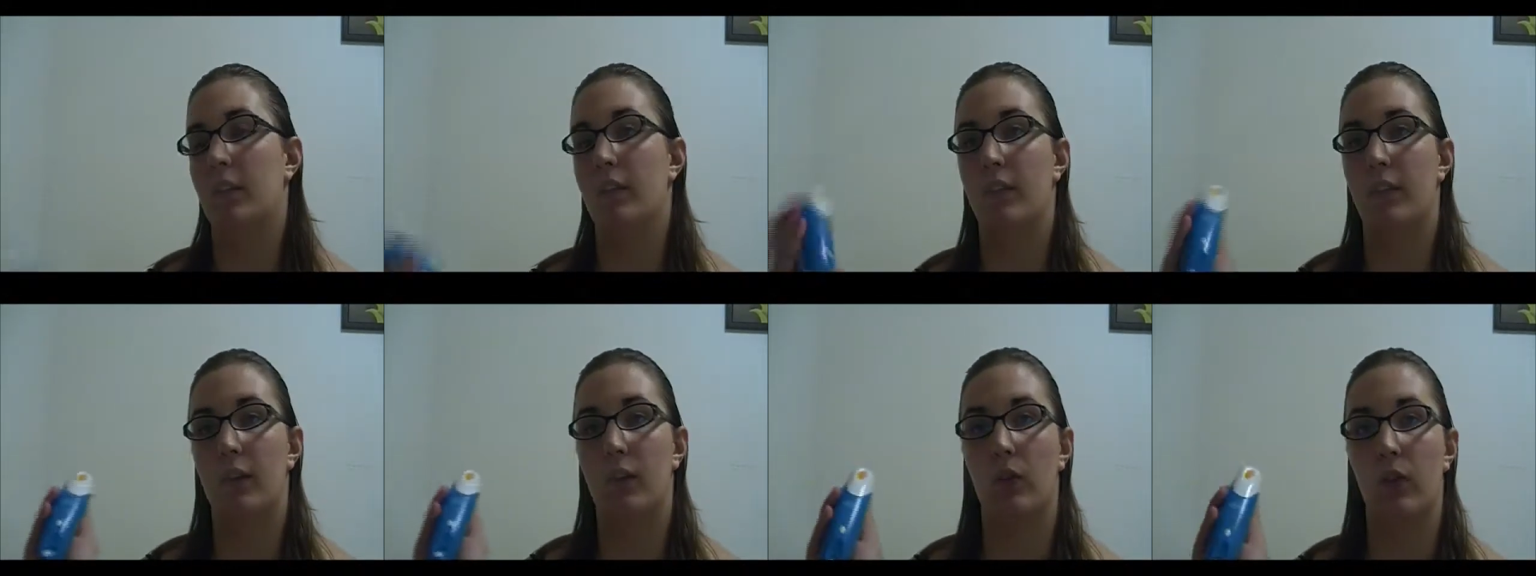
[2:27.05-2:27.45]

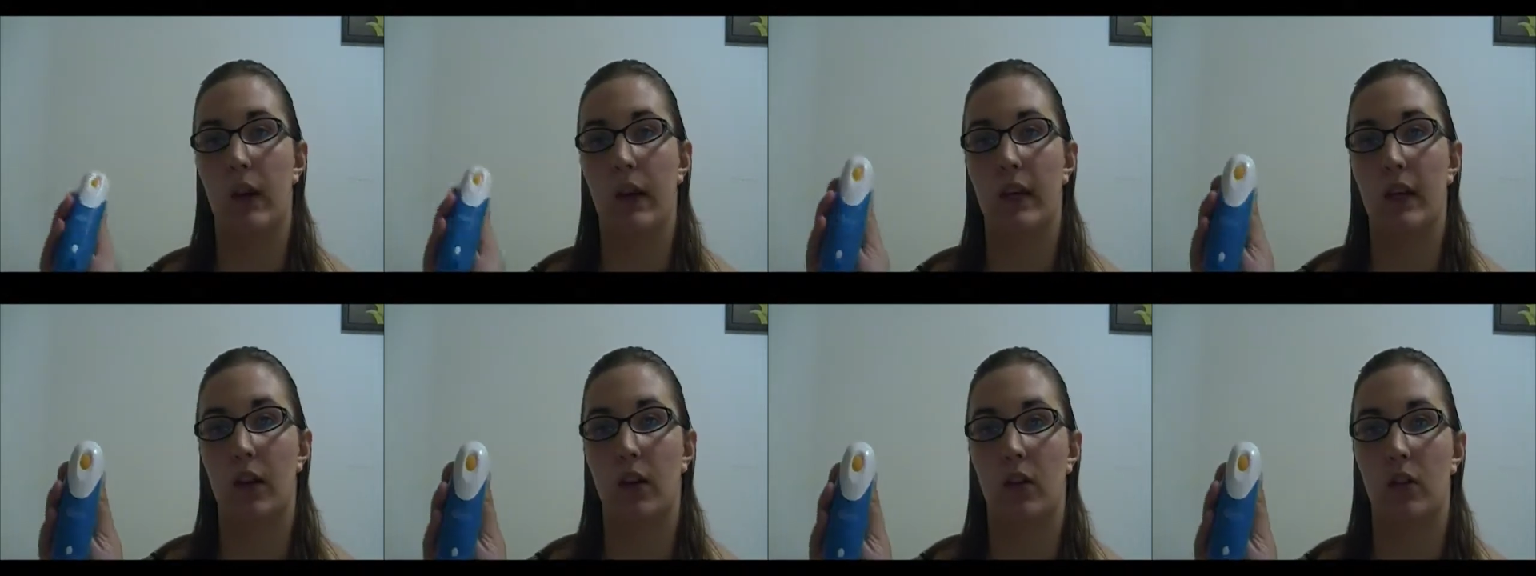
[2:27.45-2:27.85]
the
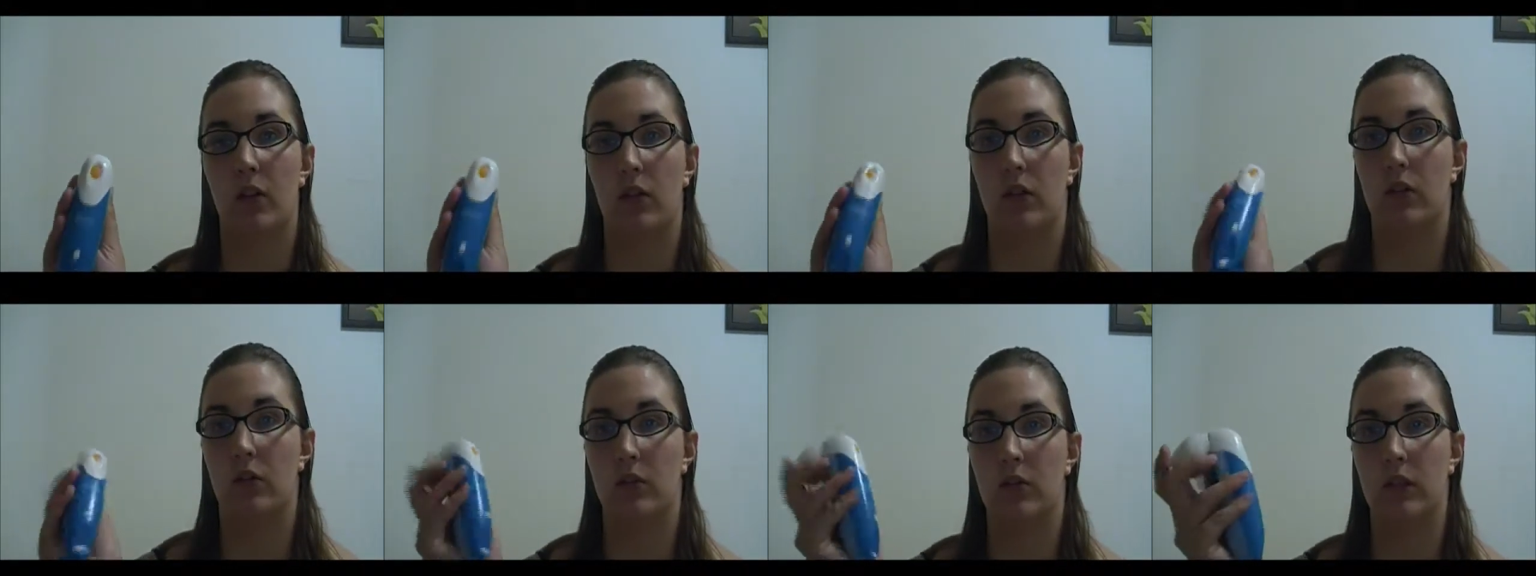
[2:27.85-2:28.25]

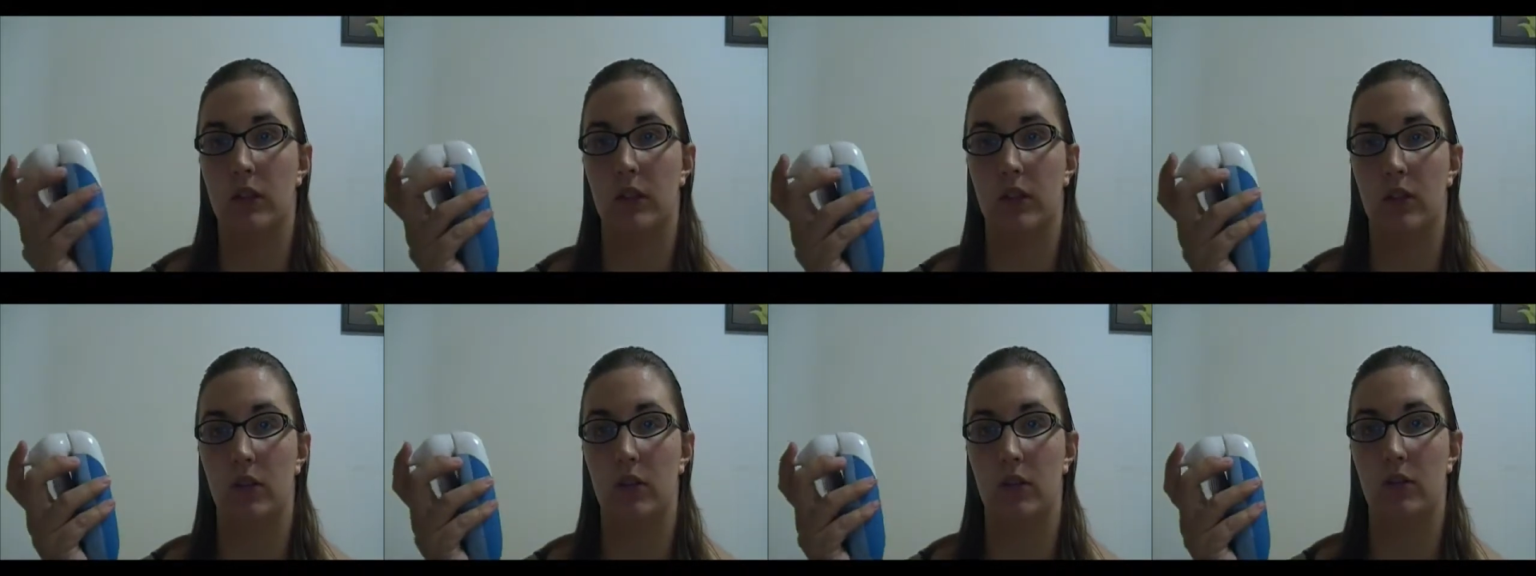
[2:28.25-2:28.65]
Graco
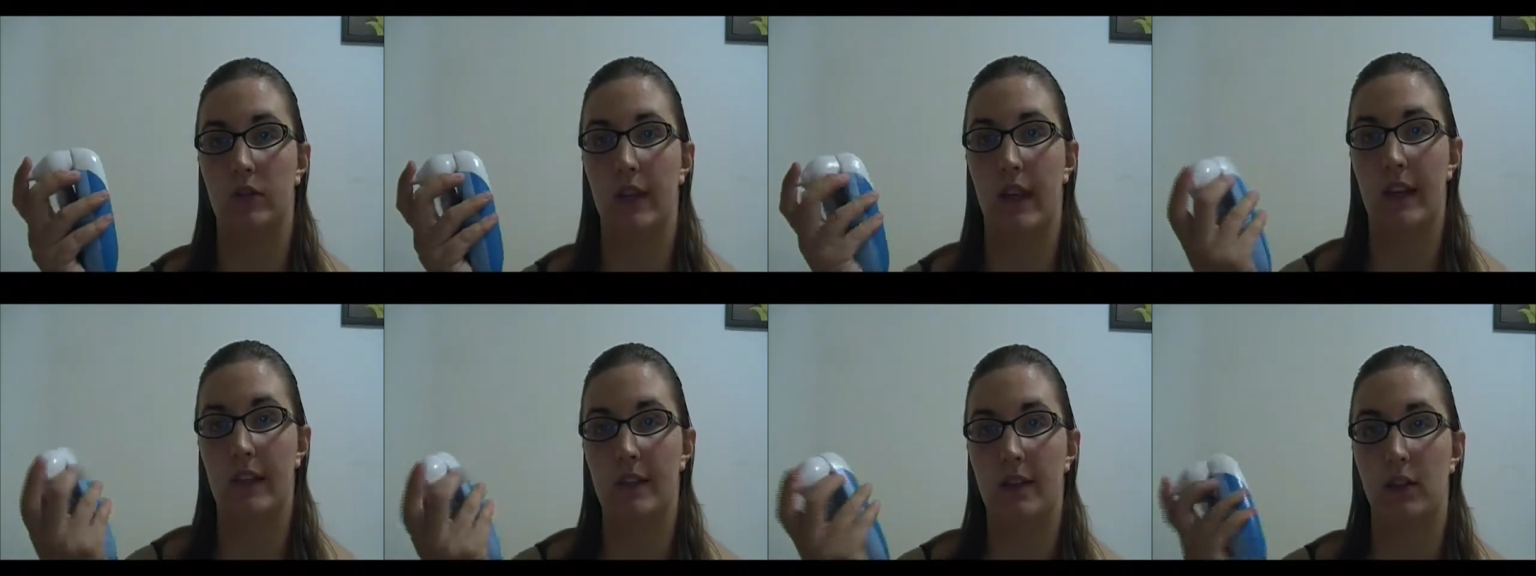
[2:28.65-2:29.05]
little
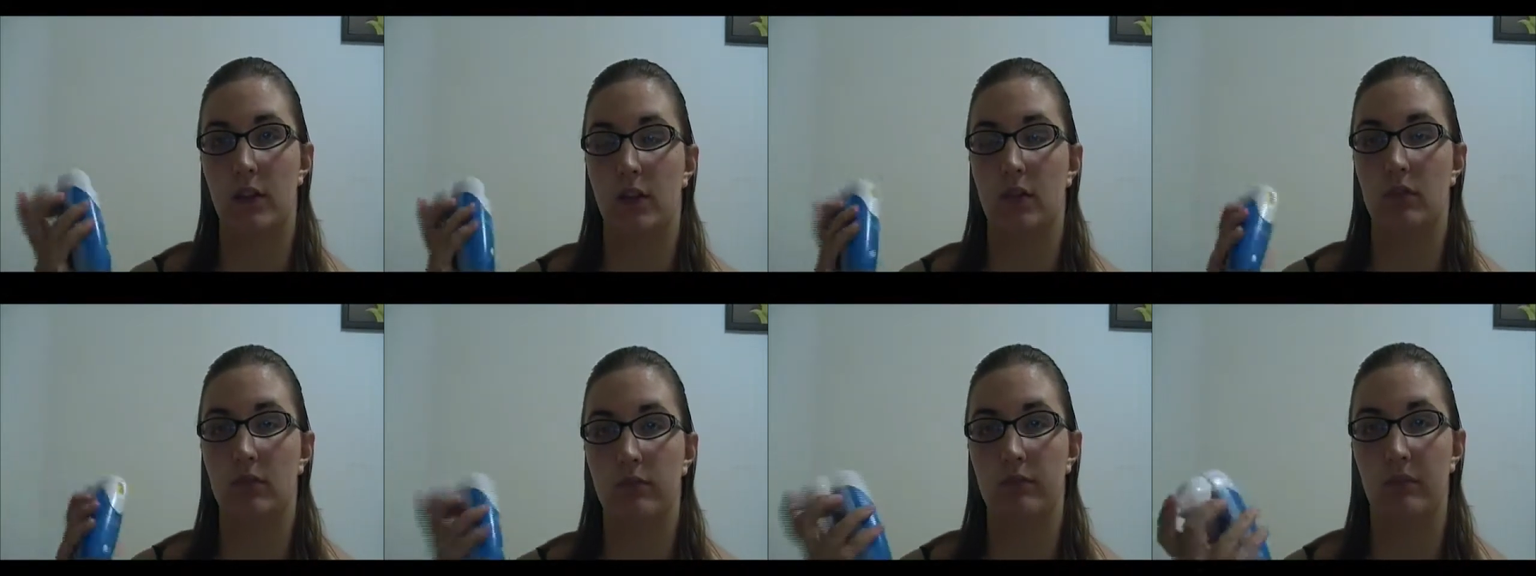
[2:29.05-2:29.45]

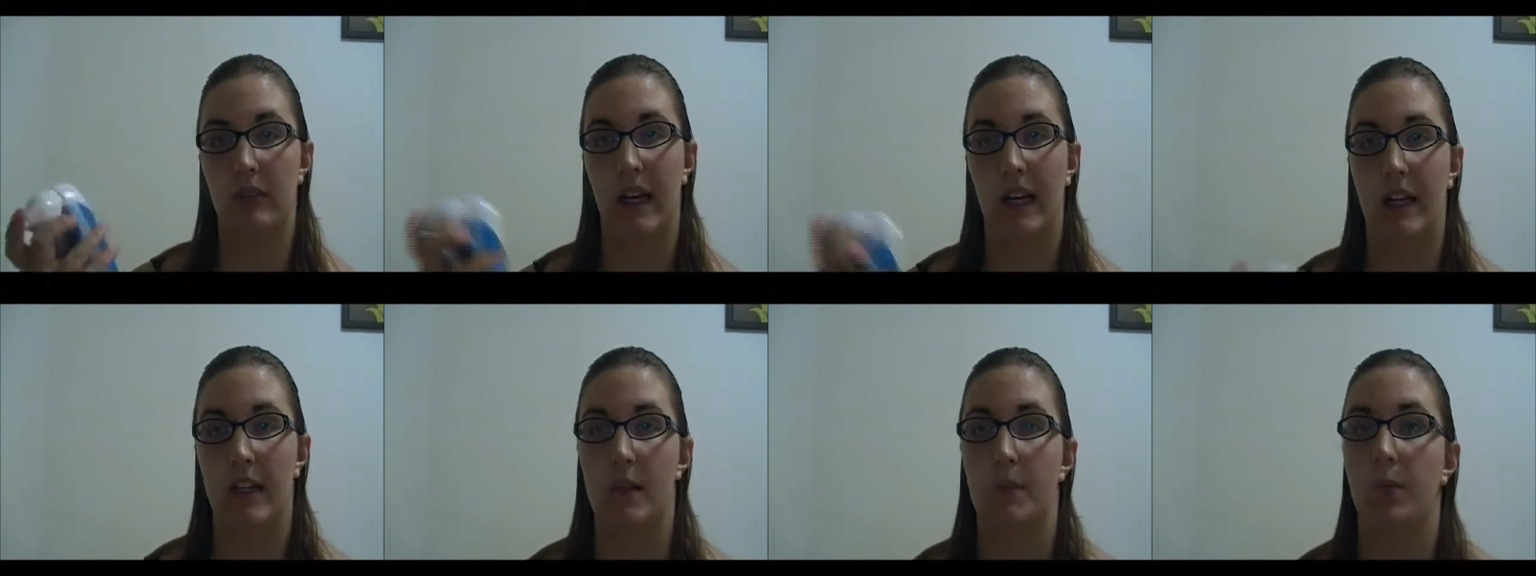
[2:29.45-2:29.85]
nasal
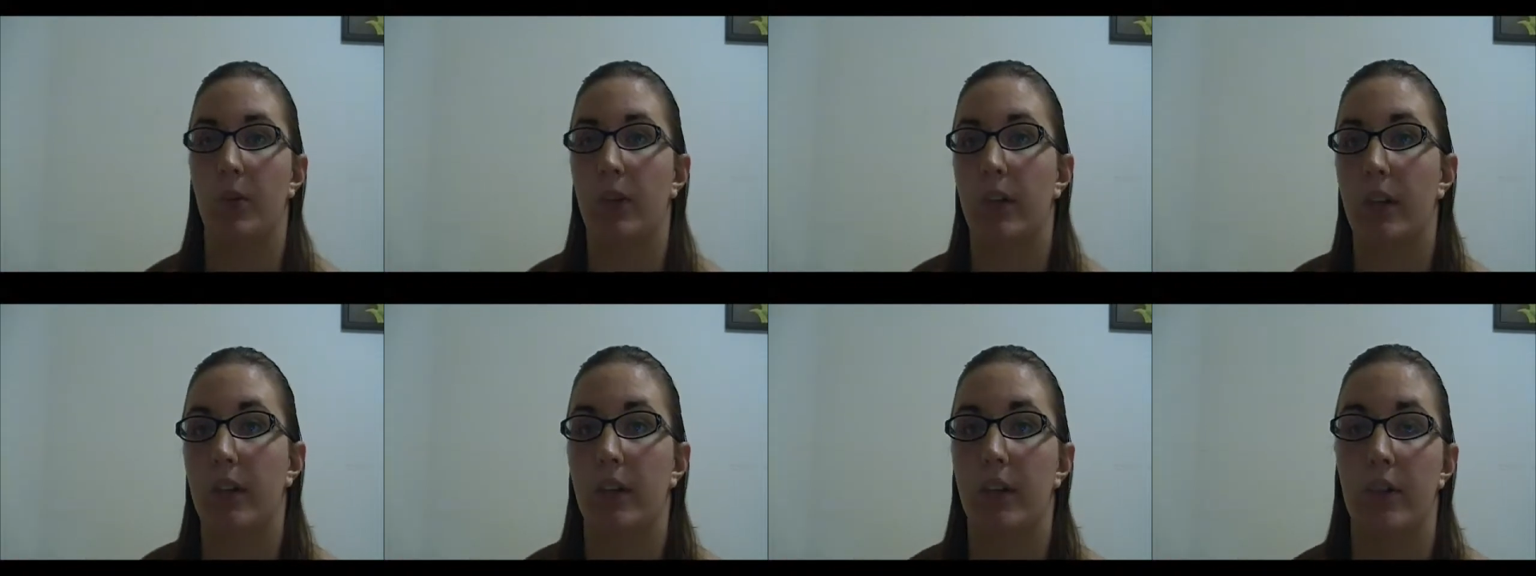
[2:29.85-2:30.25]

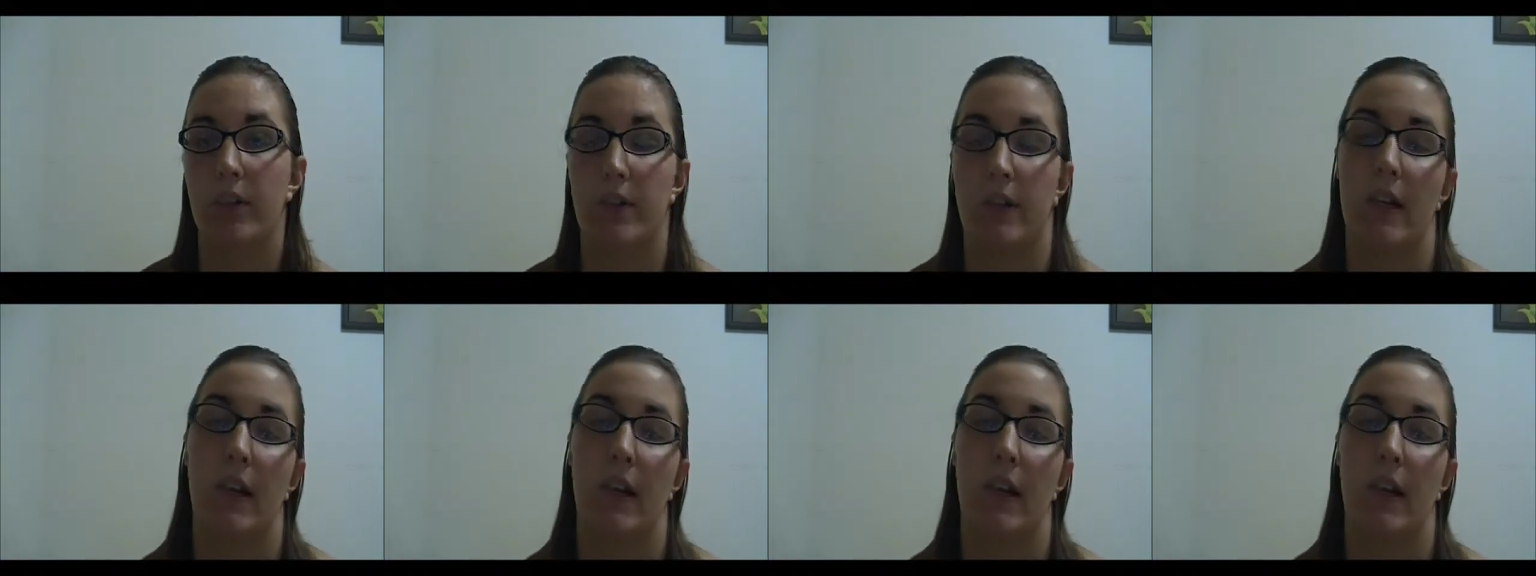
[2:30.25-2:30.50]
aspirators,